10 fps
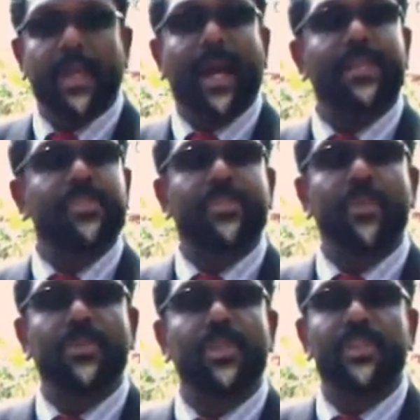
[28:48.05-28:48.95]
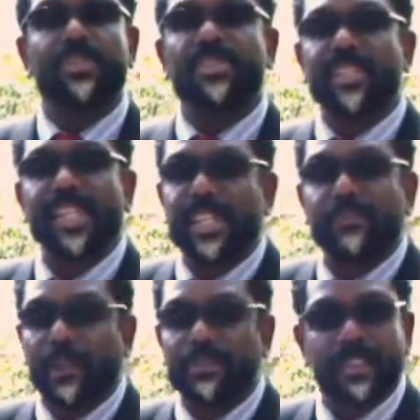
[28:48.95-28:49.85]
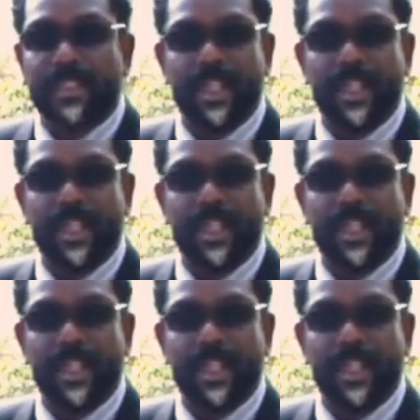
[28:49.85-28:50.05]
God is so good. Seek ye first the